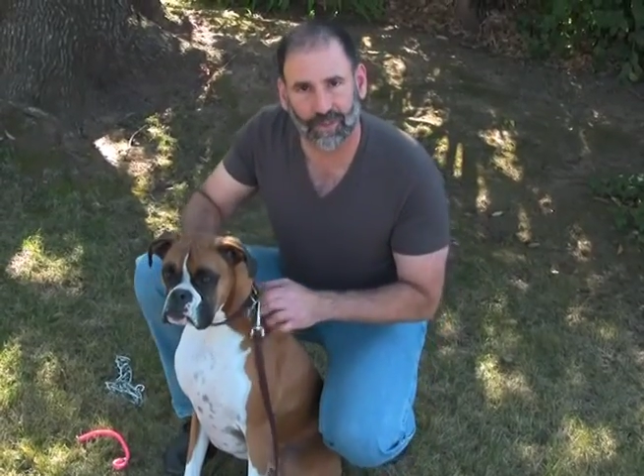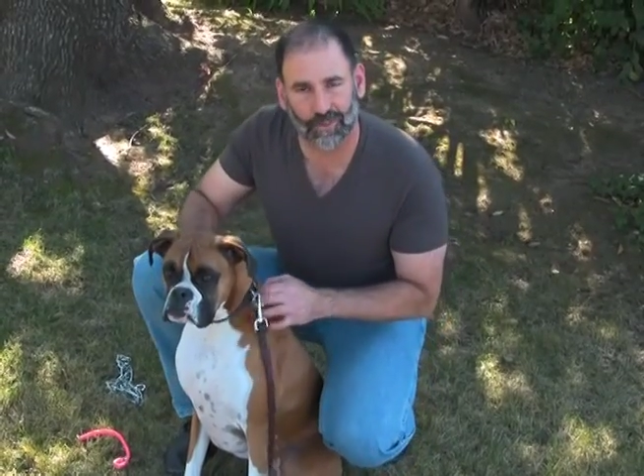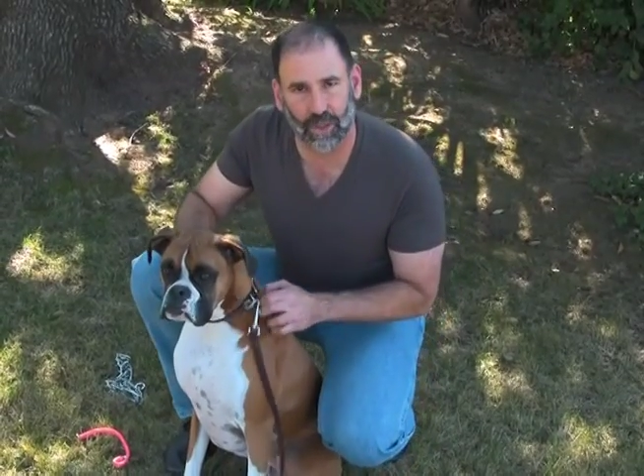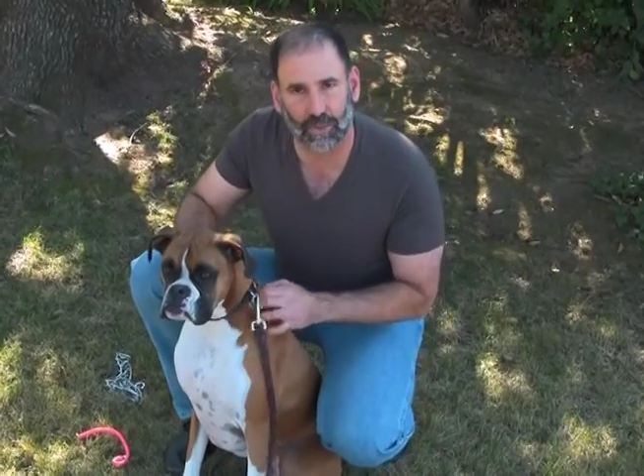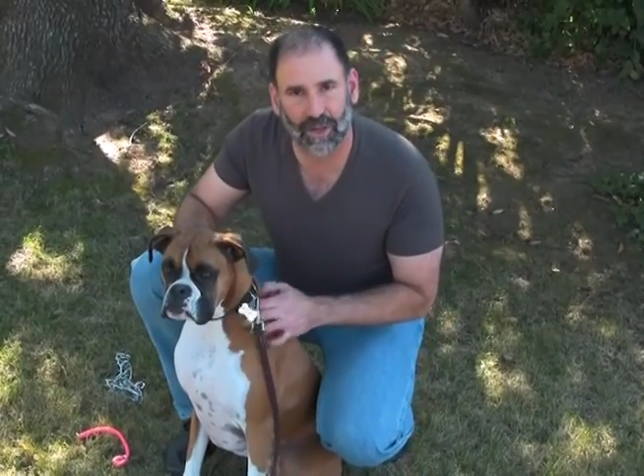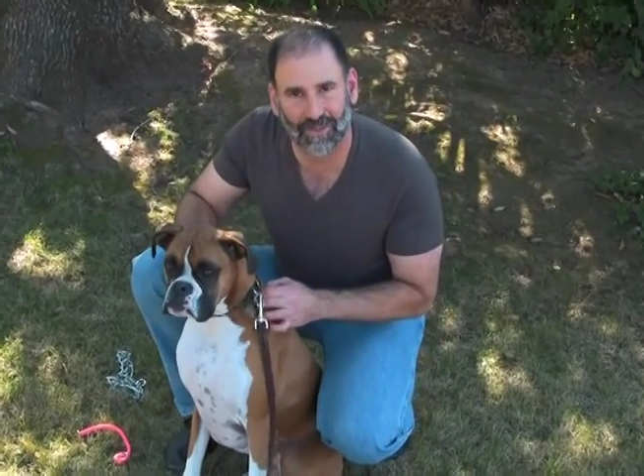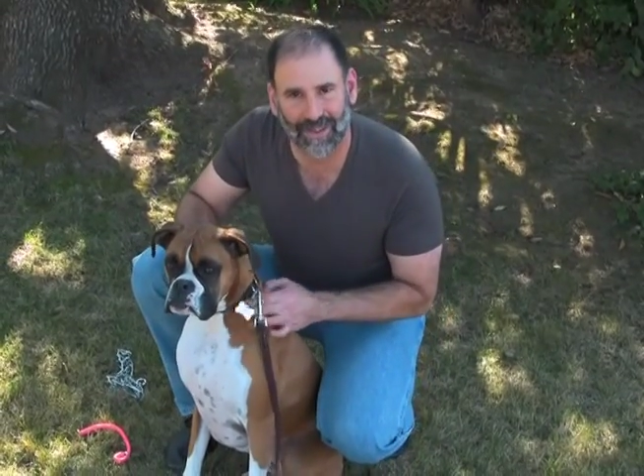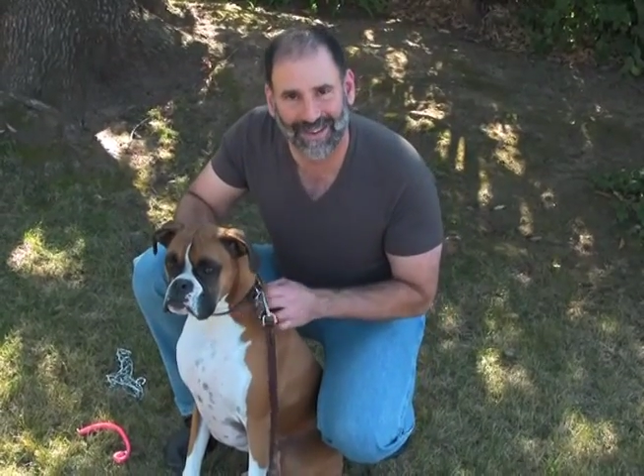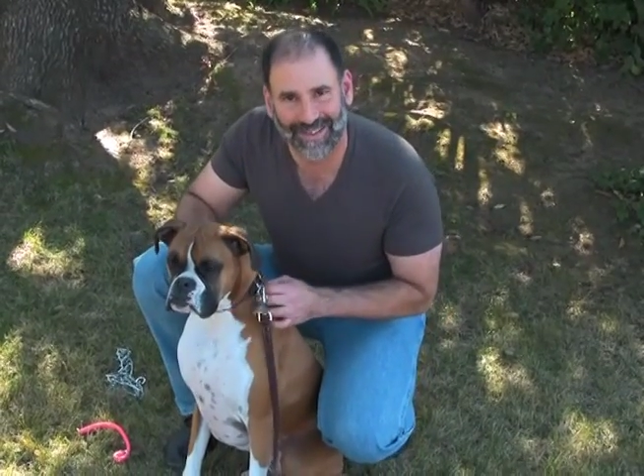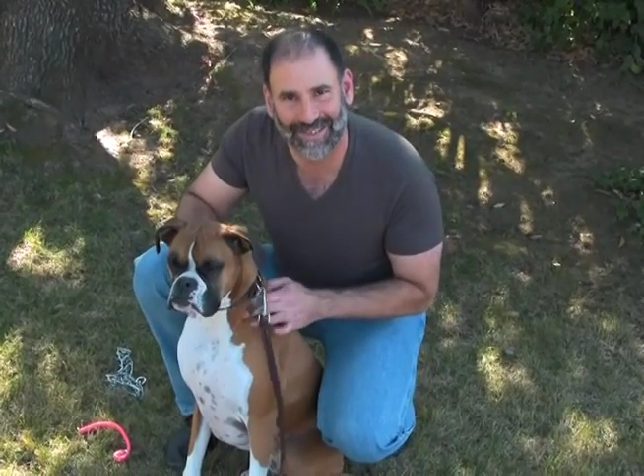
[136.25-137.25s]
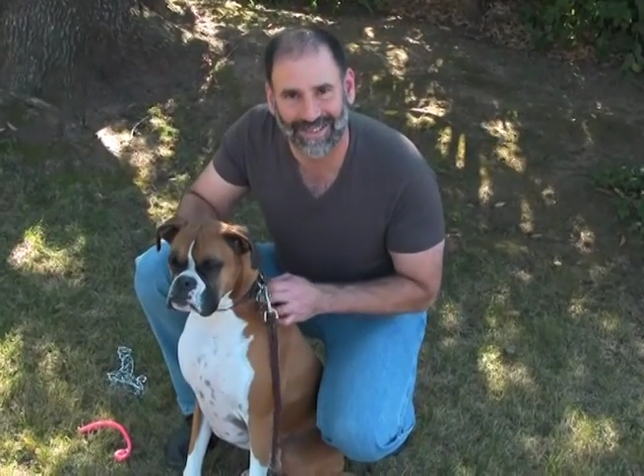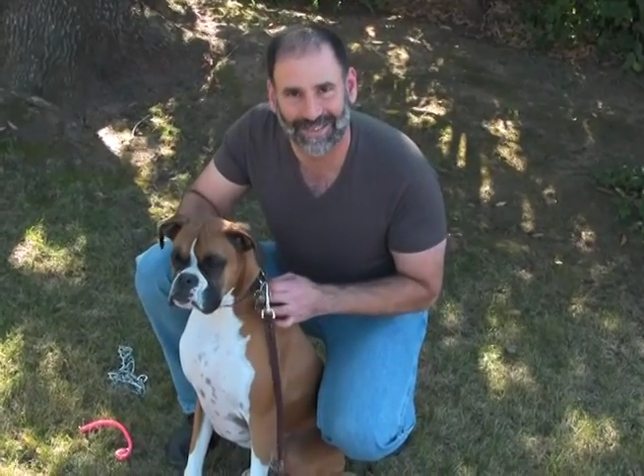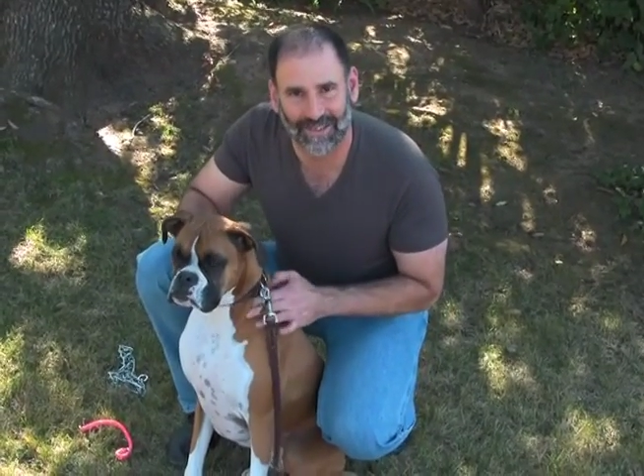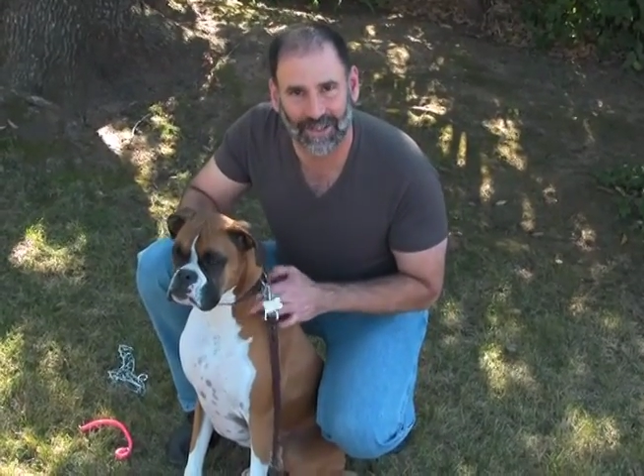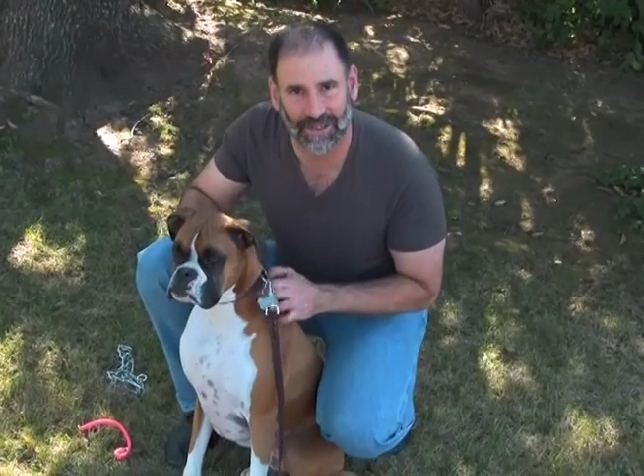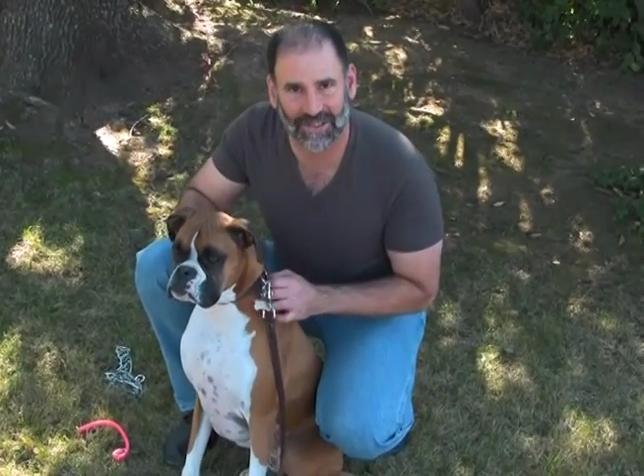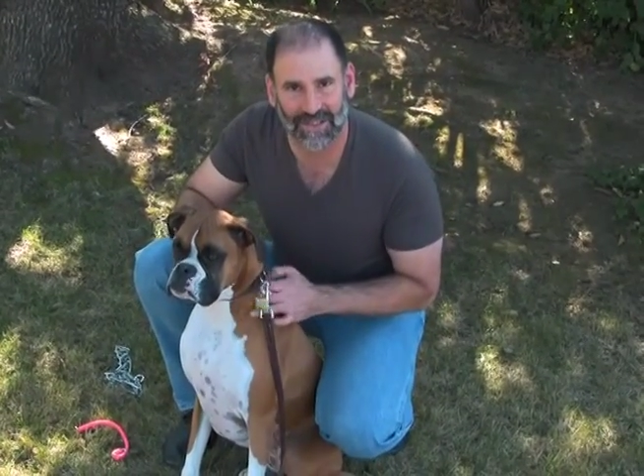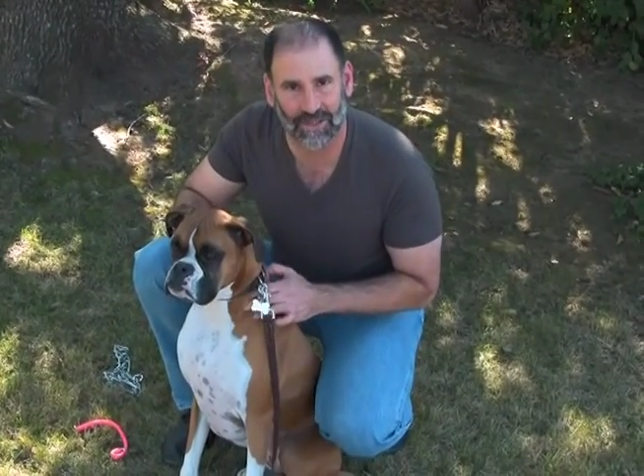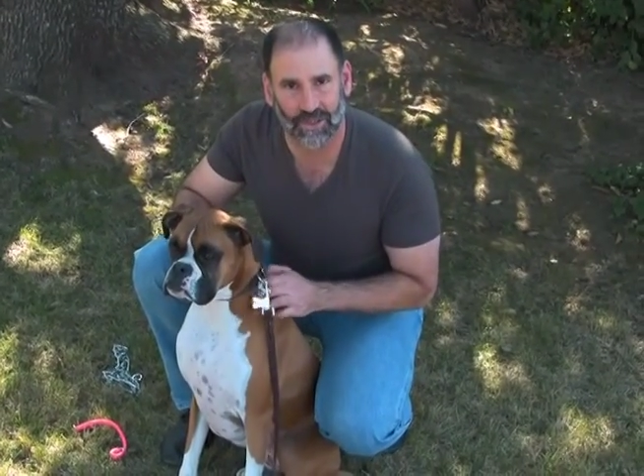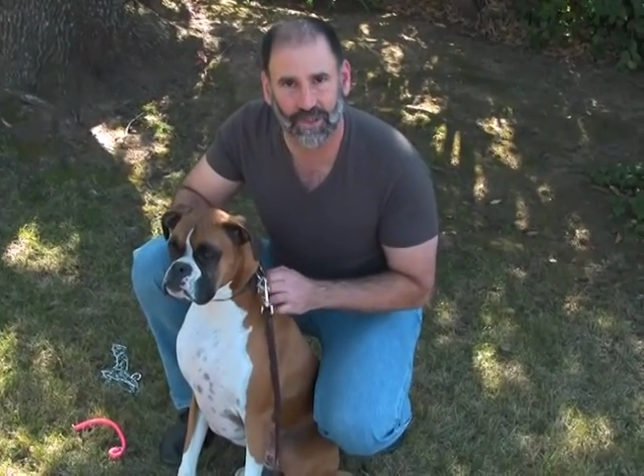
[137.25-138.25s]
the vertebra of the neck to get the dog's
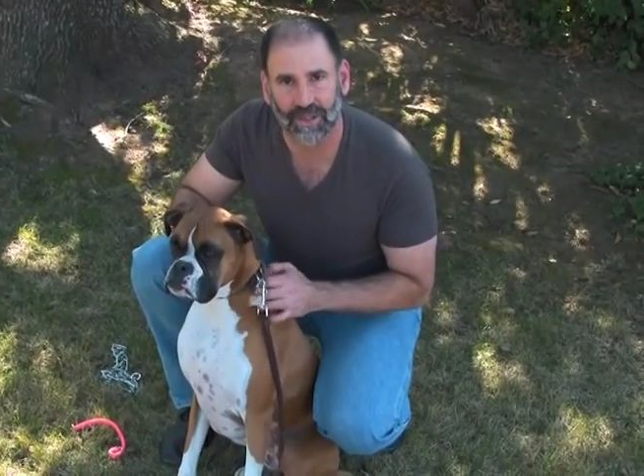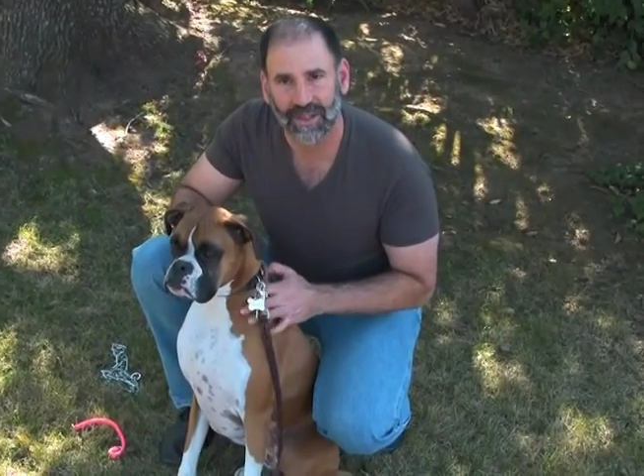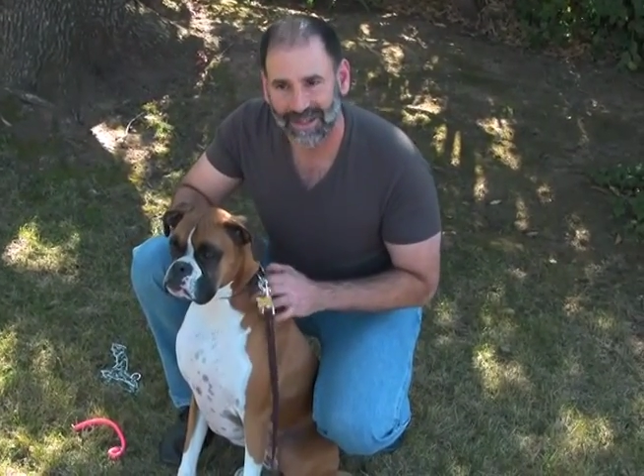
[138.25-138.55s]
attention.